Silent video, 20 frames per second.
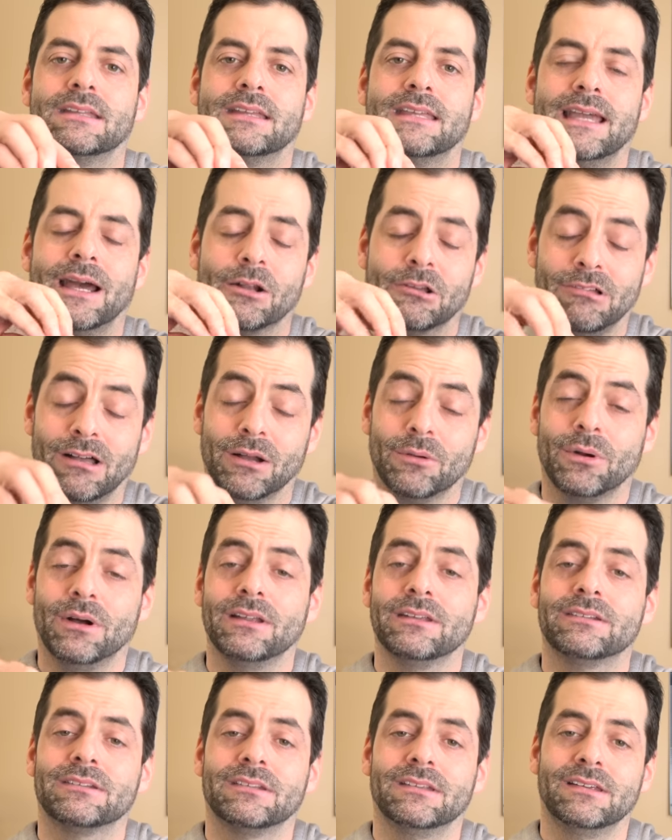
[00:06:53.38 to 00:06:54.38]

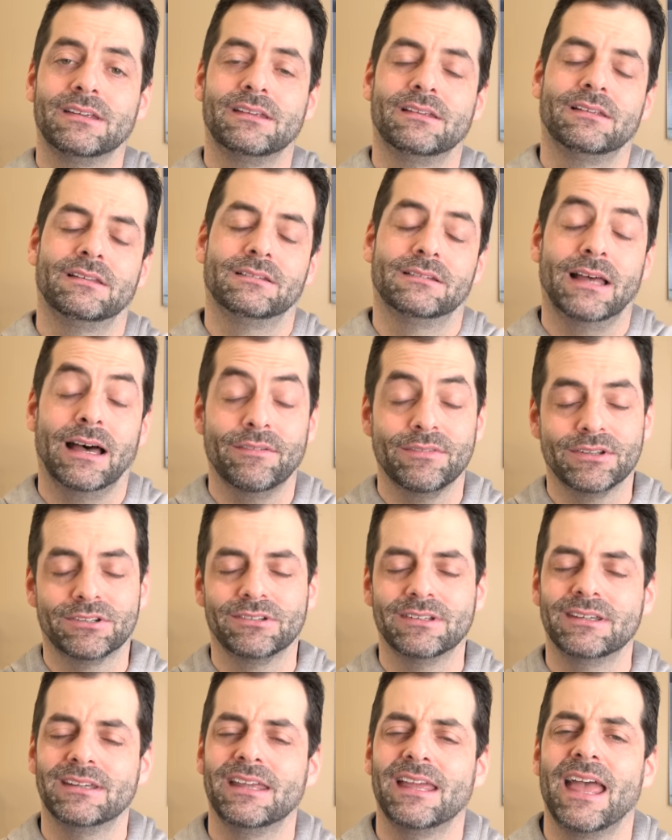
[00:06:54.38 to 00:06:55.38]
counterclockwise,
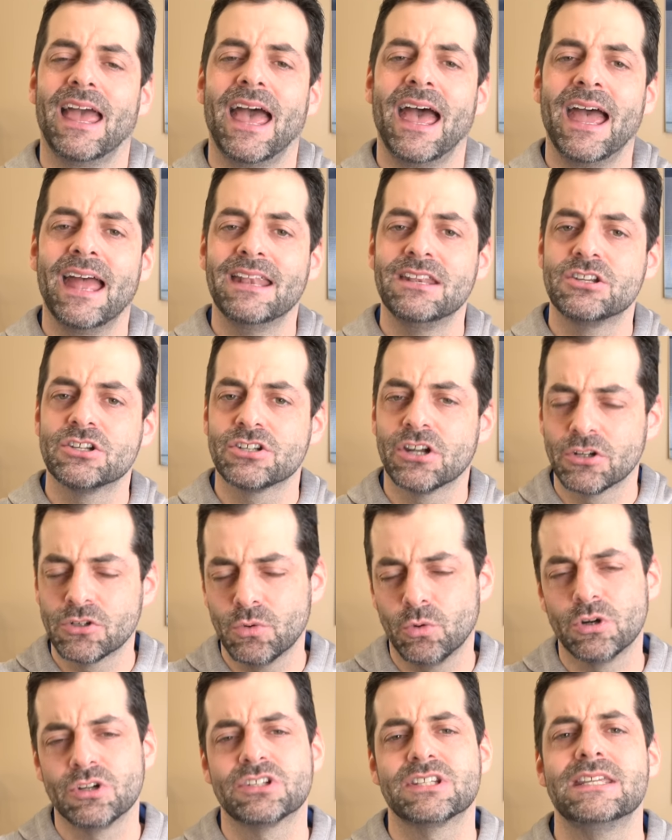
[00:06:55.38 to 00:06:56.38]
obviously. And just
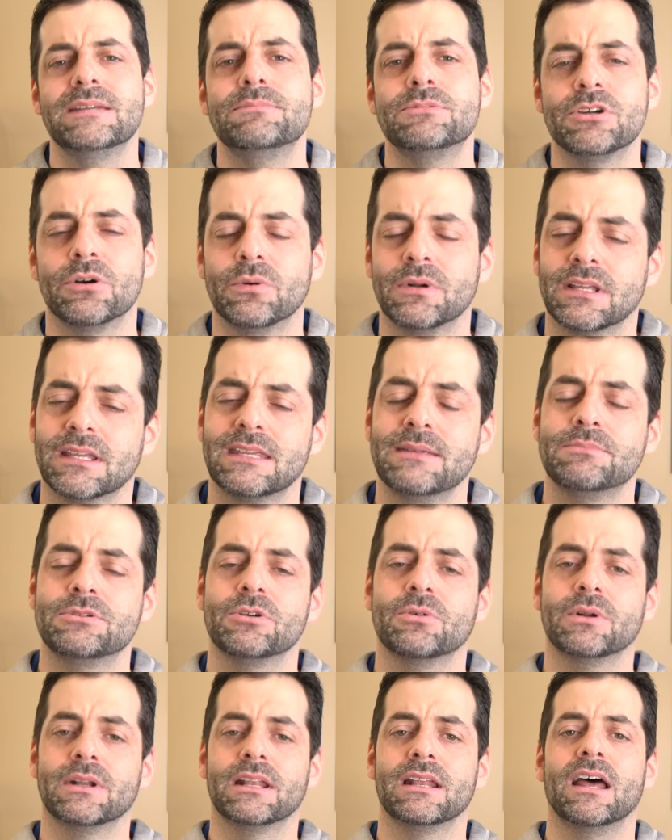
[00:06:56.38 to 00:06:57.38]
underwards, keep doing it, keep
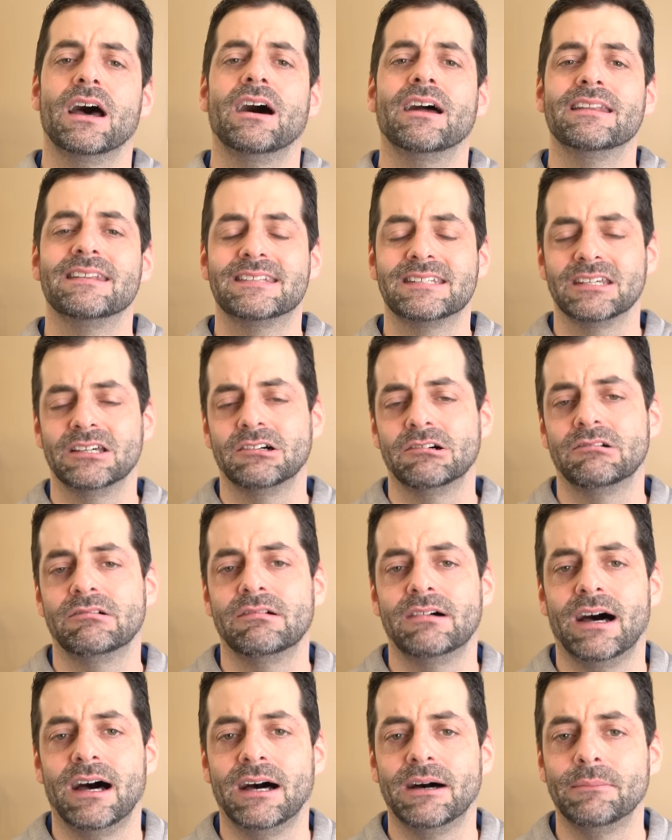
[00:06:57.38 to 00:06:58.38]
doing it
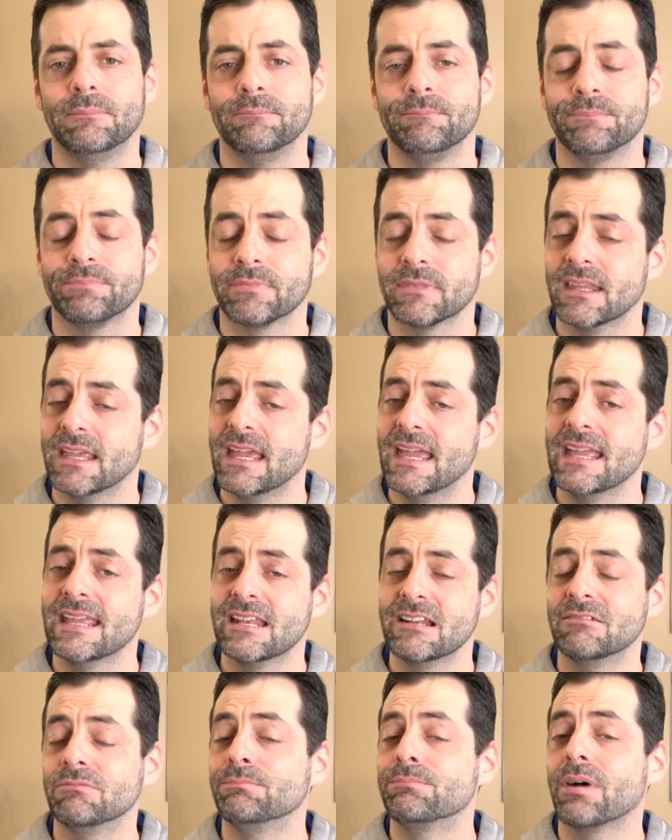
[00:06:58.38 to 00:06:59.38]
until um,
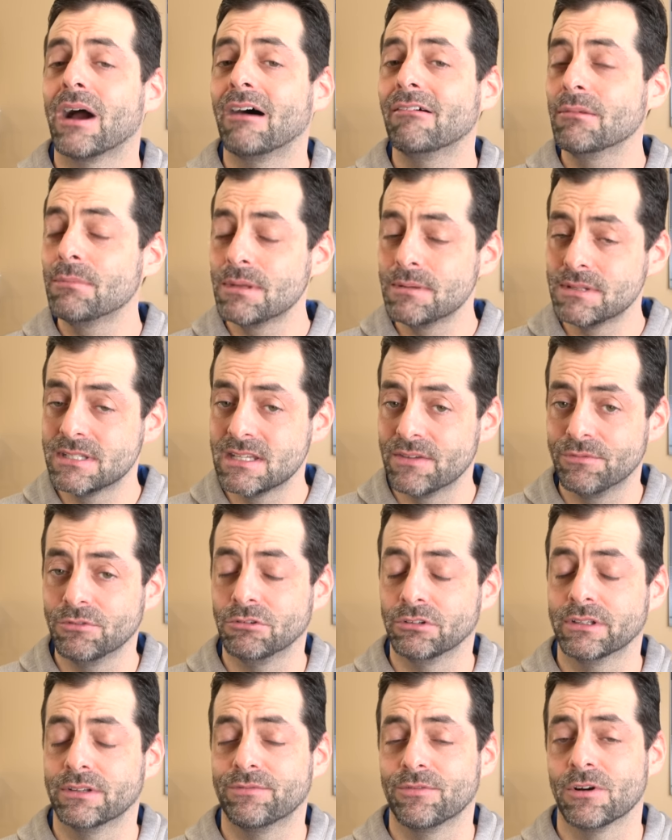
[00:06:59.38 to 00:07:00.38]
it, will probably be
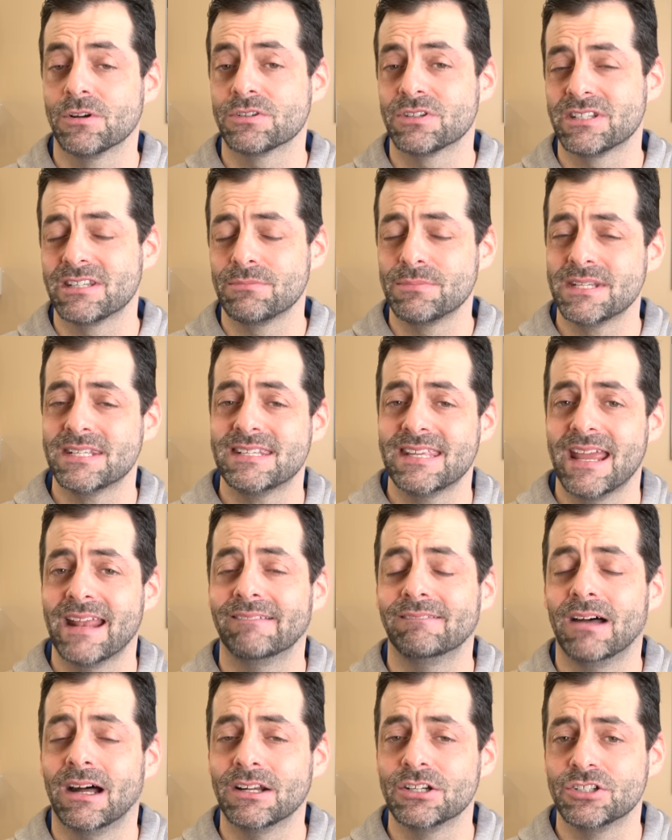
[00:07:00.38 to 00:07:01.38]
difficult at first because there'll be
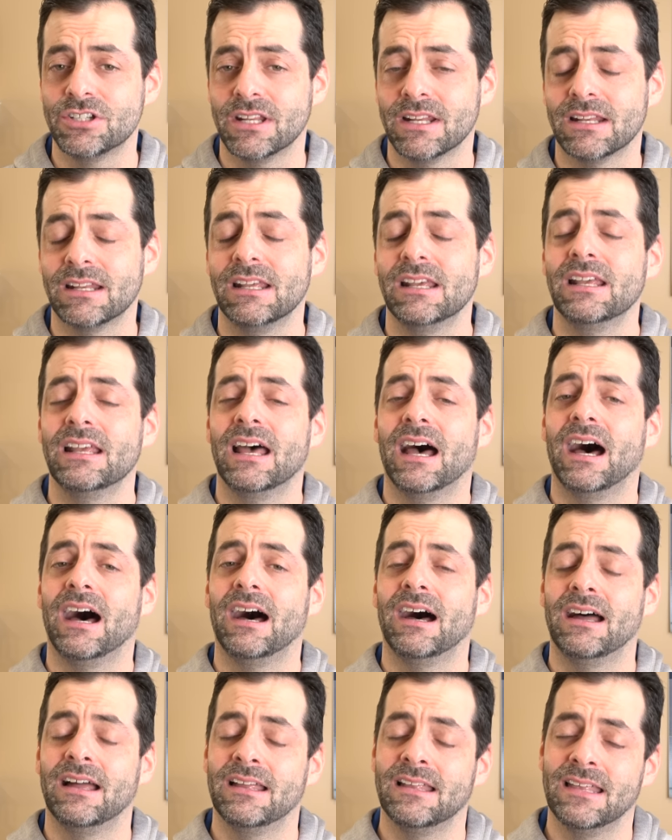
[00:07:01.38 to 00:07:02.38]
sand lodged in it.
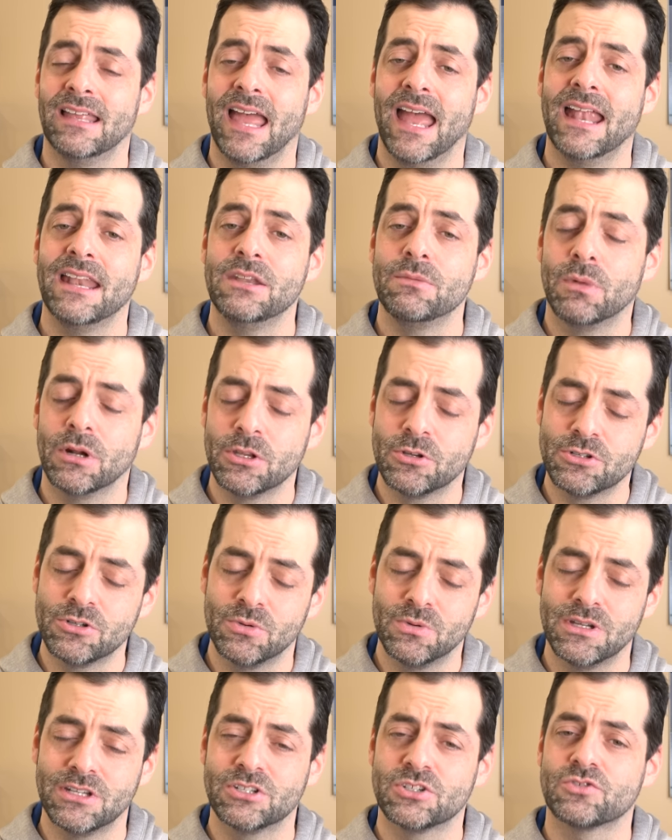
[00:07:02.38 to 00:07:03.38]
Uh, and what you're
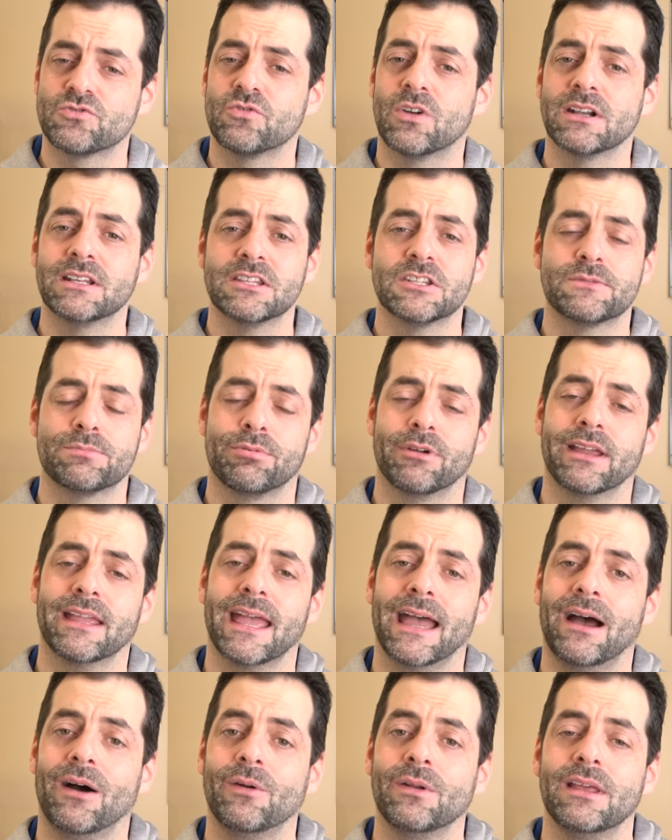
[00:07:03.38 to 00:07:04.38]
doing is just running the
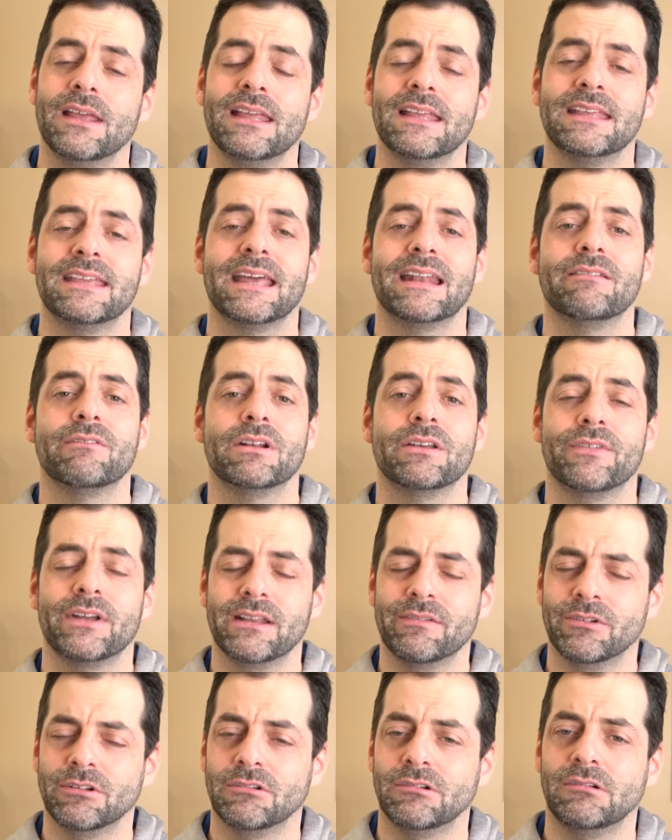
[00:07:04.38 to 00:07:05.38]
spring out, getting rid of
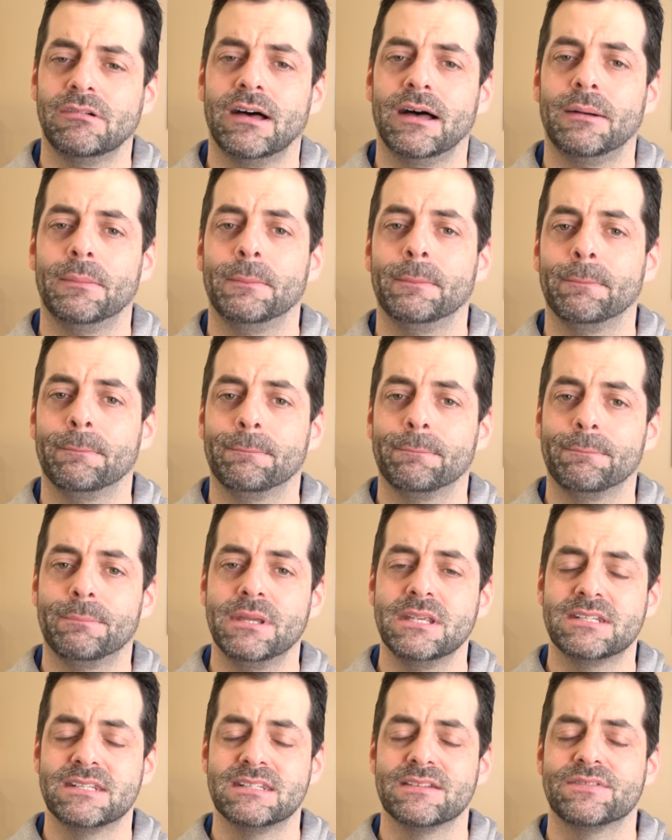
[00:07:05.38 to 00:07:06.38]
any little um,
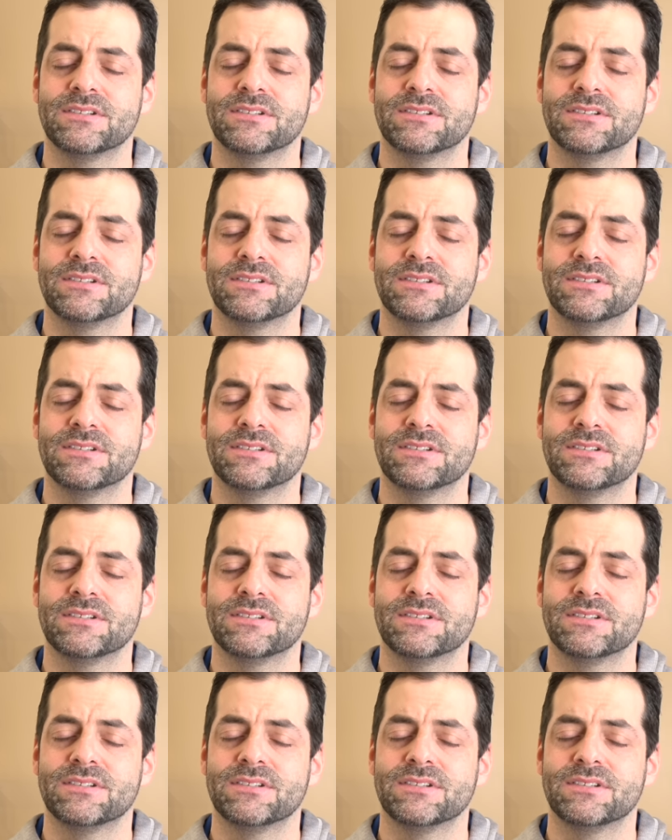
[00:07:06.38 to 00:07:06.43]
pieces